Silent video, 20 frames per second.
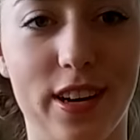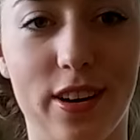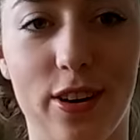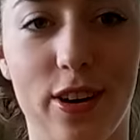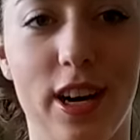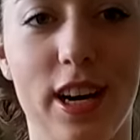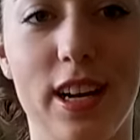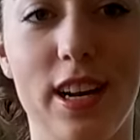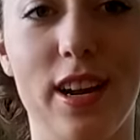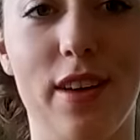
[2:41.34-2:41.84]
and
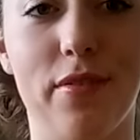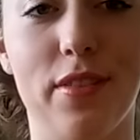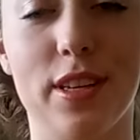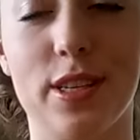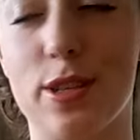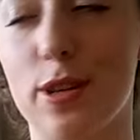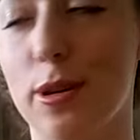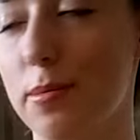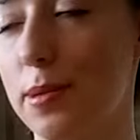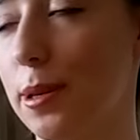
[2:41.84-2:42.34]
oh, I love
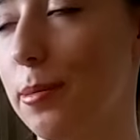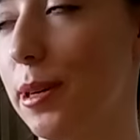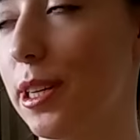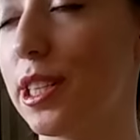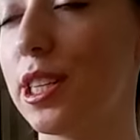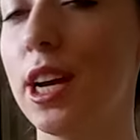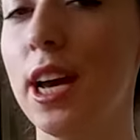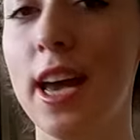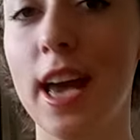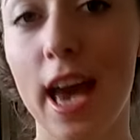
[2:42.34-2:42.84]
this top so
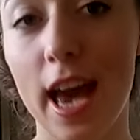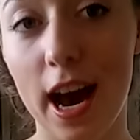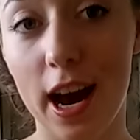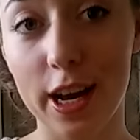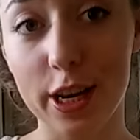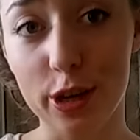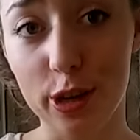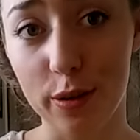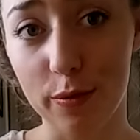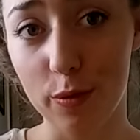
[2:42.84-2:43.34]
much.
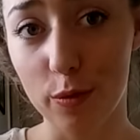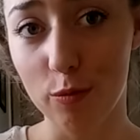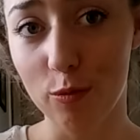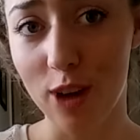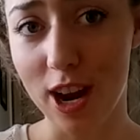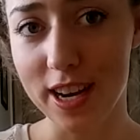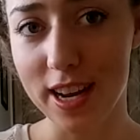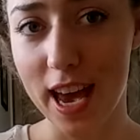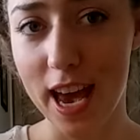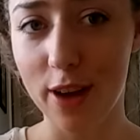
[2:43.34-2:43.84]
I got it from
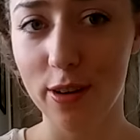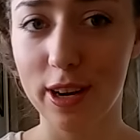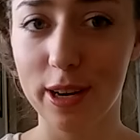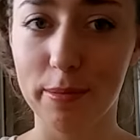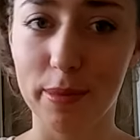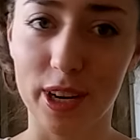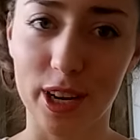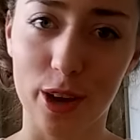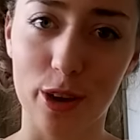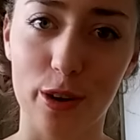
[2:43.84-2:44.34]
Red
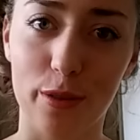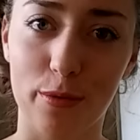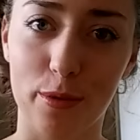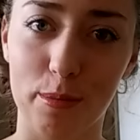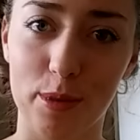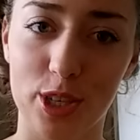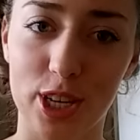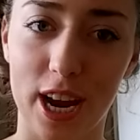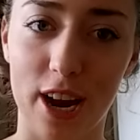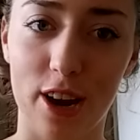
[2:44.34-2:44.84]
Herring, but I got it
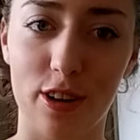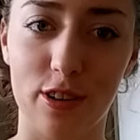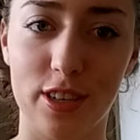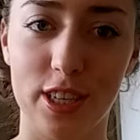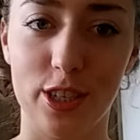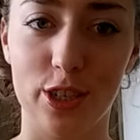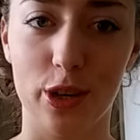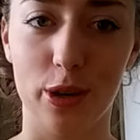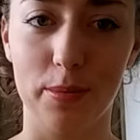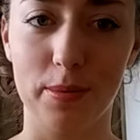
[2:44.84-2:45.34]
from a
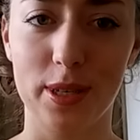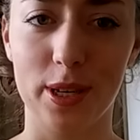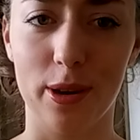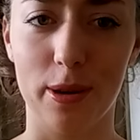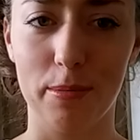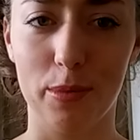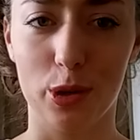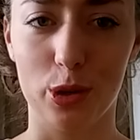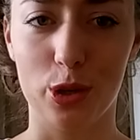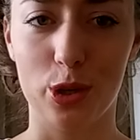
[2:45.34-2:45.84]
charity shop,
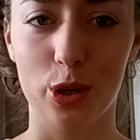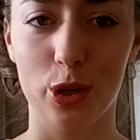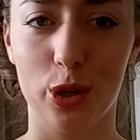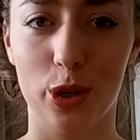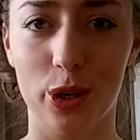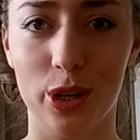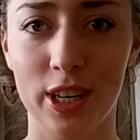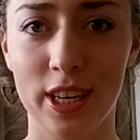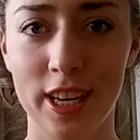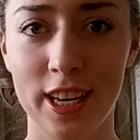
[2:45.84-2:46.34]
so I'm not
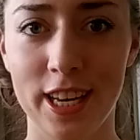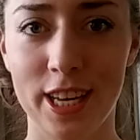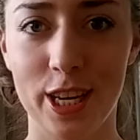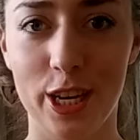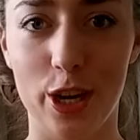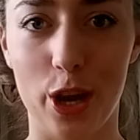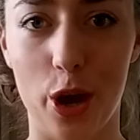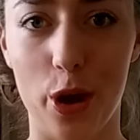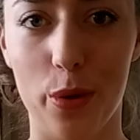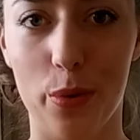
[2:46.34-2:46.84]
sure,
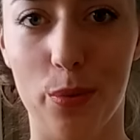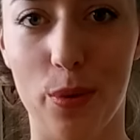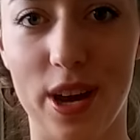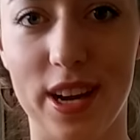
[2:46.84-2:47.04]
you know,